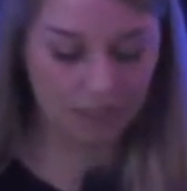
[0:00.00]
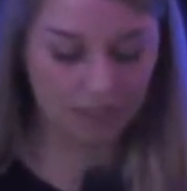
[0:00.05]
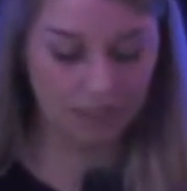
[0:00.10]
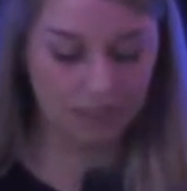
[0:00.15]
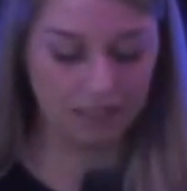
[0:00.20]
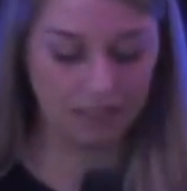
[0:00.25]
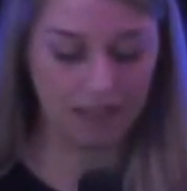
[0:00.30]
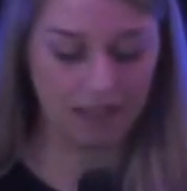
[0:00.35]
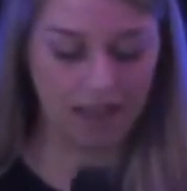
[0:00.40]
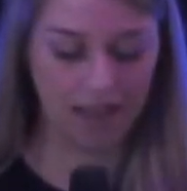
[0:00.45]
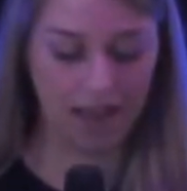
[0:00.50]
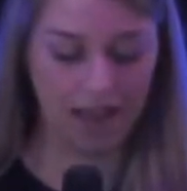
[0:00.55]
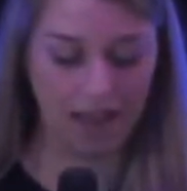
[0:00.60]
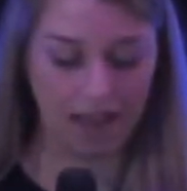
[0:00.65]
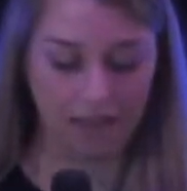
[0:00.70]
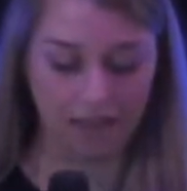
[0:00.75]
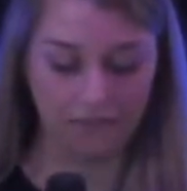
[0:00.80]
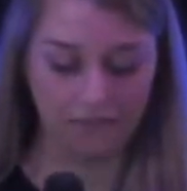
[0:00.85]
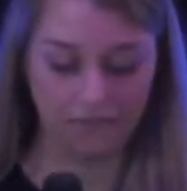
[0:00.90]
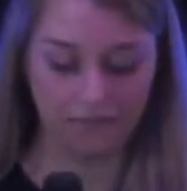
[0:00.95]
Today, I
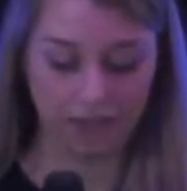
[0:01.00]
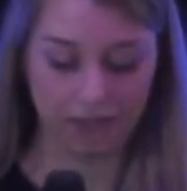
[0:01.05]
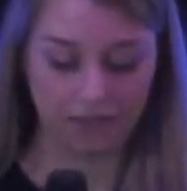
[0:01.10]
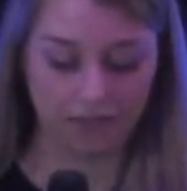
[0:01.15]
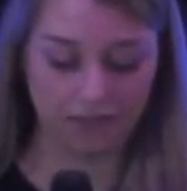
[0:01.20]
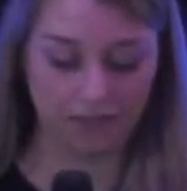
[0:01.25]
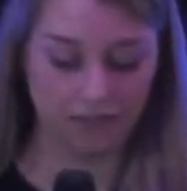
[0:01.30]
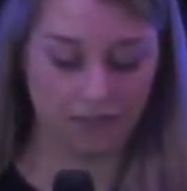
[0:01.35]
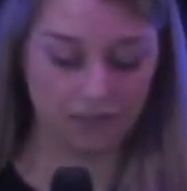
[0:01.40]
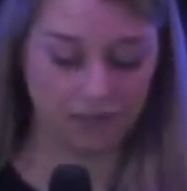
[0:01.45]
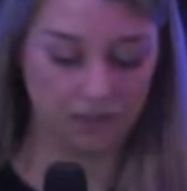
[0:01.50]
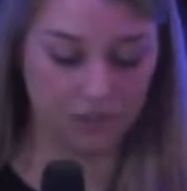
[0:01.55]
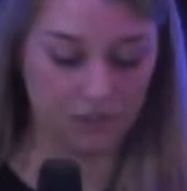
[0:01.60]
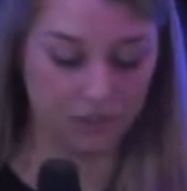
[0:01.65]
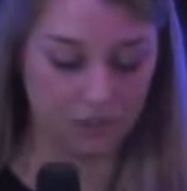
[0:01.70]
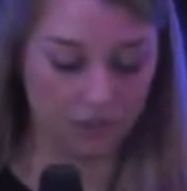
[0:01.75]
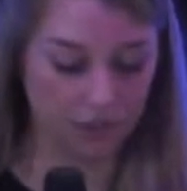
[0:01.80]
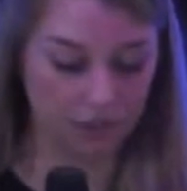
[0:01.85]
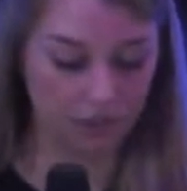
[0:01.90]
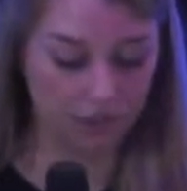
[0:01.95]
confess into the
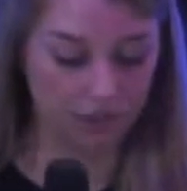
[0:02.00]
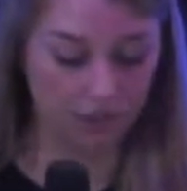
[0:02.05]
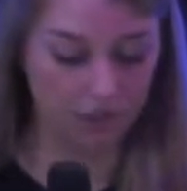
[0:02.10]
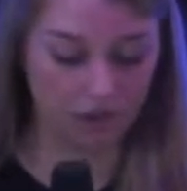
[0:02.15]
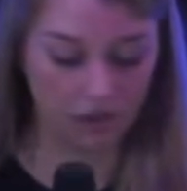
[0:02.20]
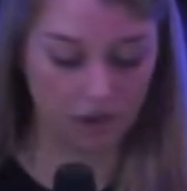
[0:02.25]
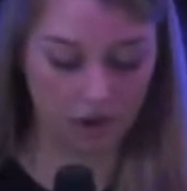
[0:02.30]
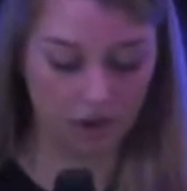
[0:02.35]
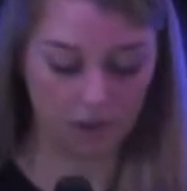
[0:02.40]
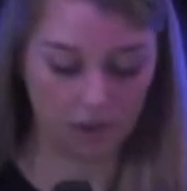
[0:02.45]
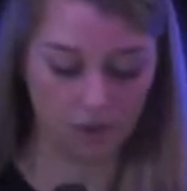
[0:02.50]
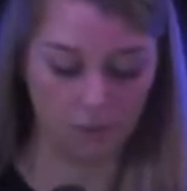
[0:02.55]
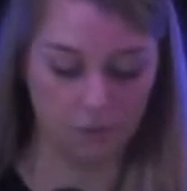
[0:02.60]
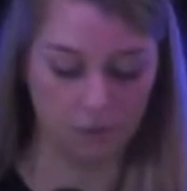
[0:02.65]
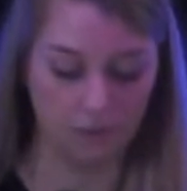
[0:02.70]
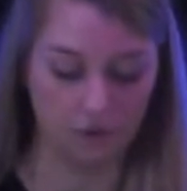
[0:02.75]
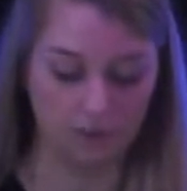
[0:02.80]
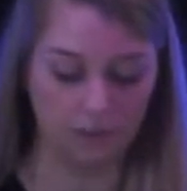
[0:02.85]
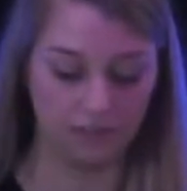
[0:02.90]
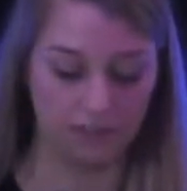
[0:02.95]
church and to all the
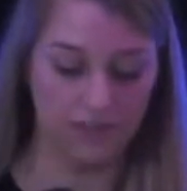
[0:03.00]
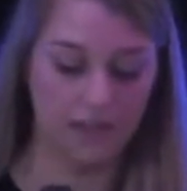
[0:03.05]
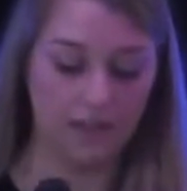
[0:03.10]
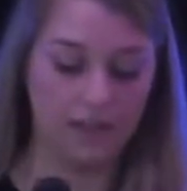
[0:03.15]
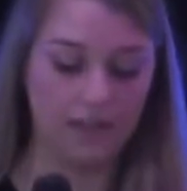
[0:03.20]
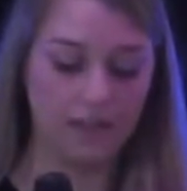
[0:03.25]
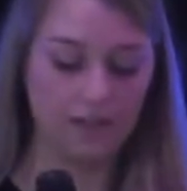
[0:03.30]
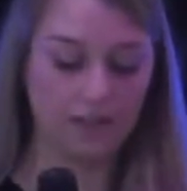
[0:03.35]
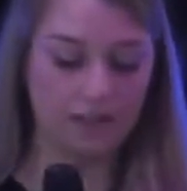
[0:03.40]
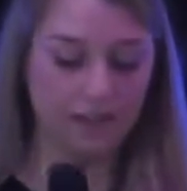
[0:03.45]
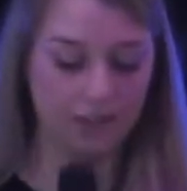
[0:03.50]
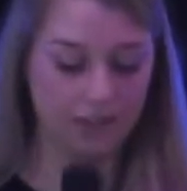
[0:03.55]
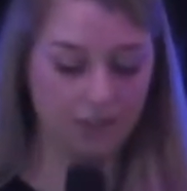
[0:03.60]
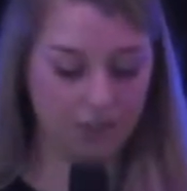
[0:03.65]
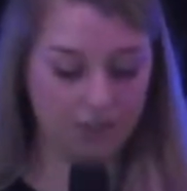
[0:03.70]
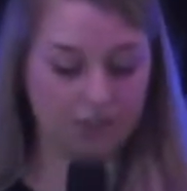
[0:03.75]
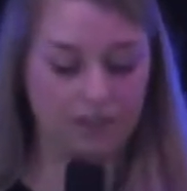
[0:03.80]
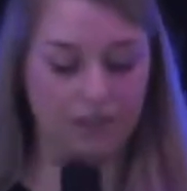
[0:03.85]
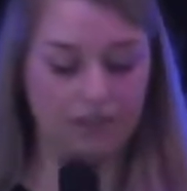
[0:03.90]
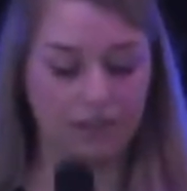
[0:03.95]
world that
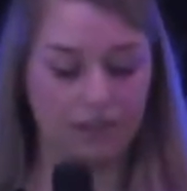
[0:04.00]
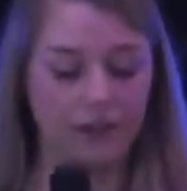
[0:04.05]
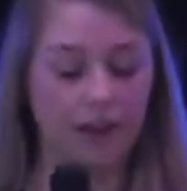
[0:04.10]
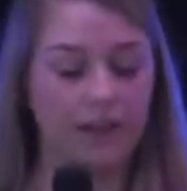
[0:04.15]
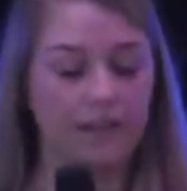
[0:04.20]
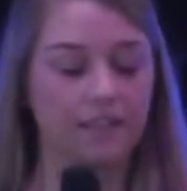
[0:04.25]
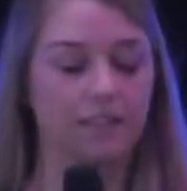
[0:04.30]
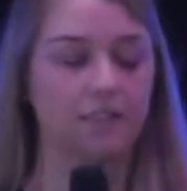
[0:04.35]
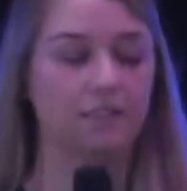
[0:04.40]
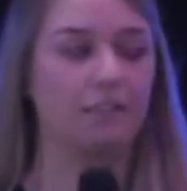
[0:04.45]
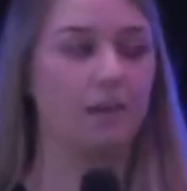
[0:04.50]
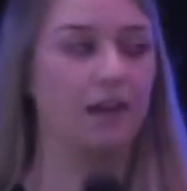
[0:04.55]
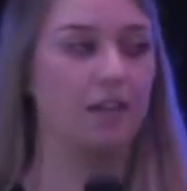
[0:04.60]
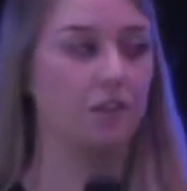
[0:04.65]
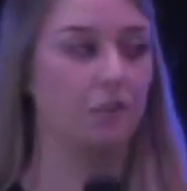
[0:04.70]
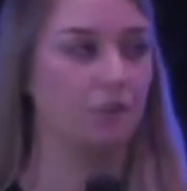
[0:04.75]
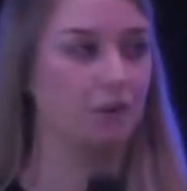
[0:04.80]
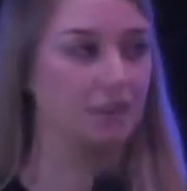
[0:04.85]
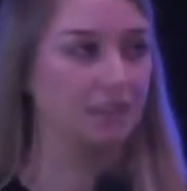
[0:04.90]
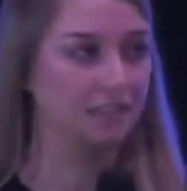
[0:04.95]
Jesus Christ is my
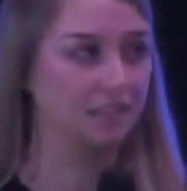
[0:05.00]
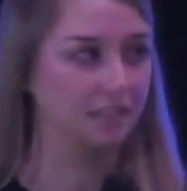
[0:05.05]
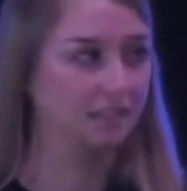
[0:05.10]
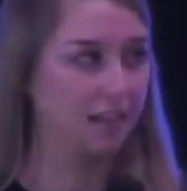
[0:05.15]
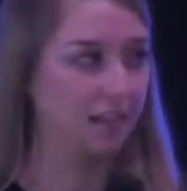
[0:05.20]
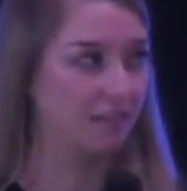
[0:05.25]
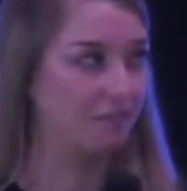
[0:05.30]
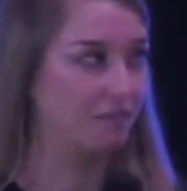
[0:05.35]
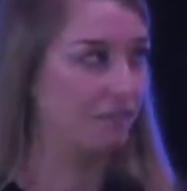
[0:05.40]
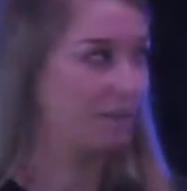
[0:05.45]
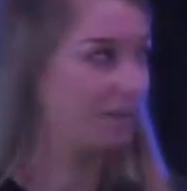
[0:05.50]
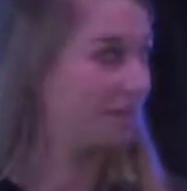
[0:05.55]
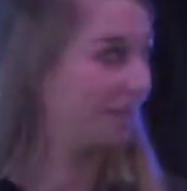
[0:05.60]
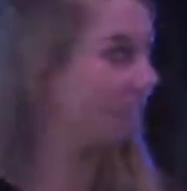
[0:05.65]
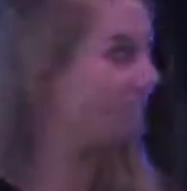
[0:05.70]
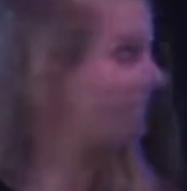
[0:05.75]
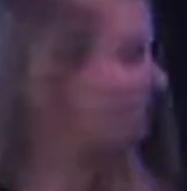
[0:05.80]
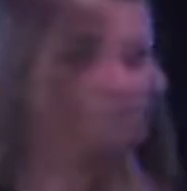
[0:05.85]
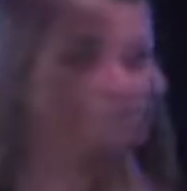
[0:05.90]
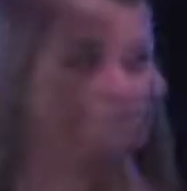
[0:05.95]
Lord and Savior.
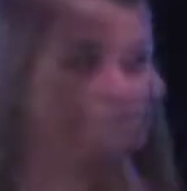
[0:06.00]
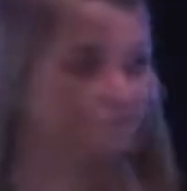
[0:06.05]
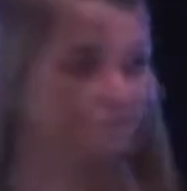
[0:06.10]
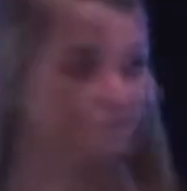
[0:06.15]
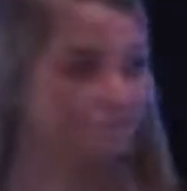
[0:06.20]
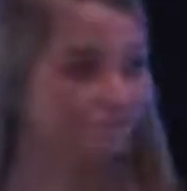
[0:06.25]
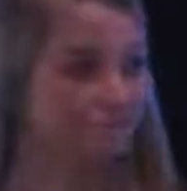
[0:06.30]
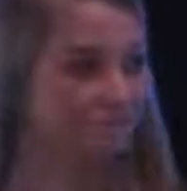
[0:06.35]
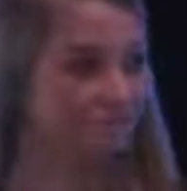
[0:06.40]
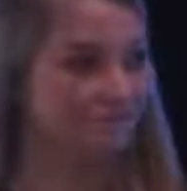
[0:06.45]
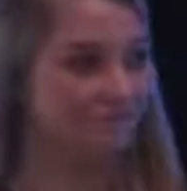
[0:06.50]
Amen.